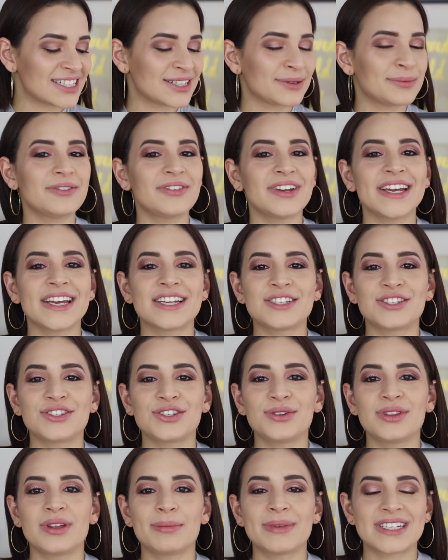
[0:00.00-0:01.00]
right, so moving
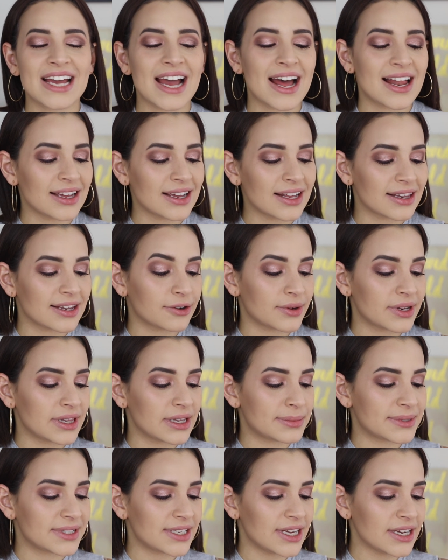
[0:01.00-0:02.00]
into the metallic liquid
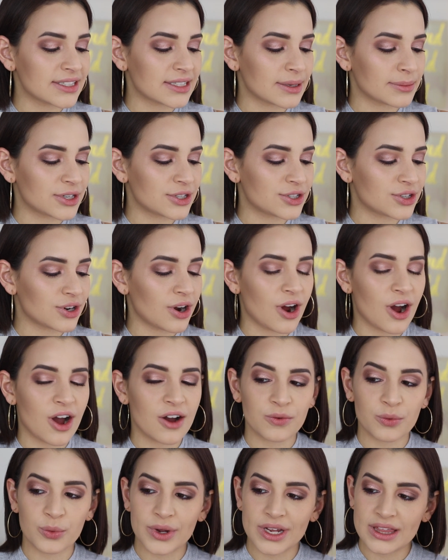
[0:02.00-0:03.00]
lipsticks, I'm gonna start
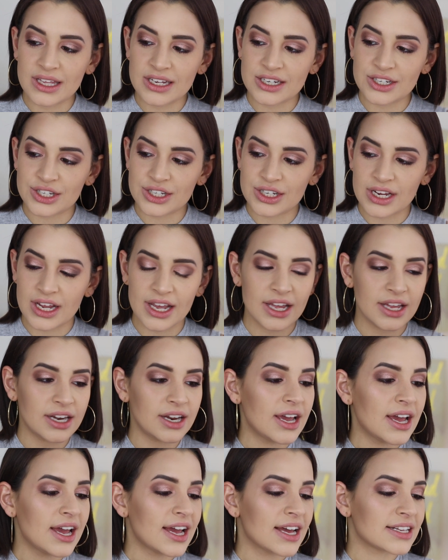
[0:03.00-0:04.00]
off with the
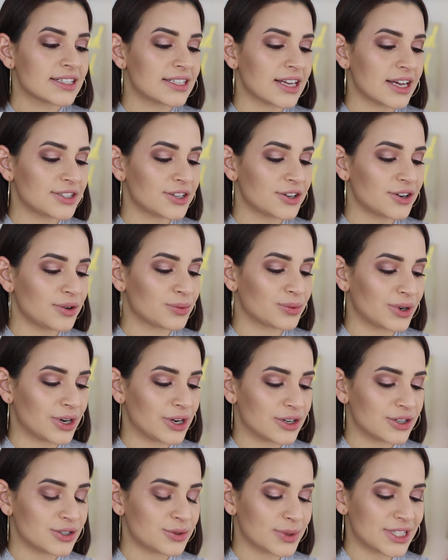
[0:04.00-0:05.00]
shade Desert
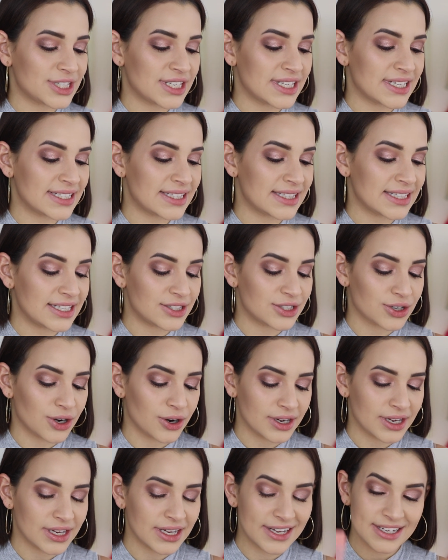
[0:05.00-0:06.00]
Rose, which is the
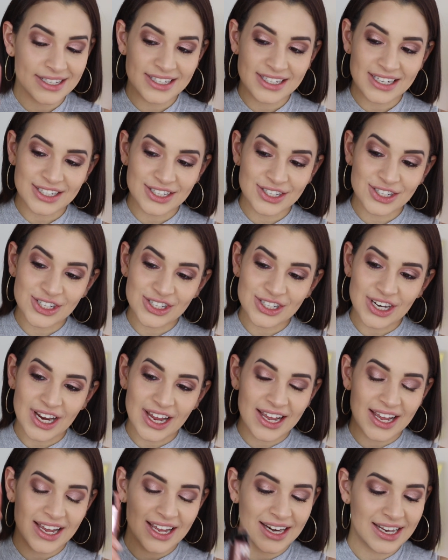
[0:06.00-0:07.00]
darkest
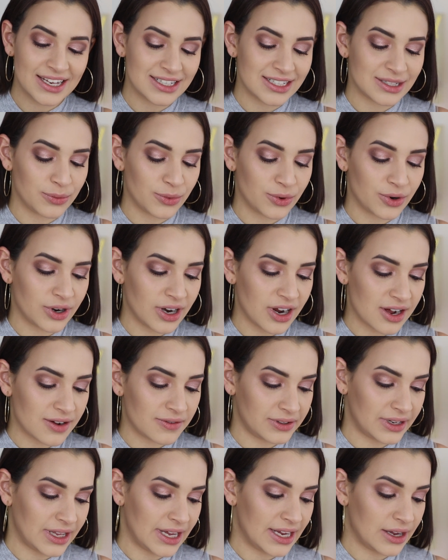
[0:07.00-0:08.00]
shade. It's more
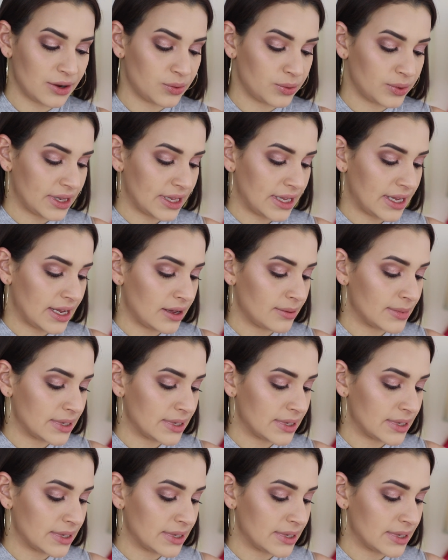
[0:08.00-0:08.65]
of like a really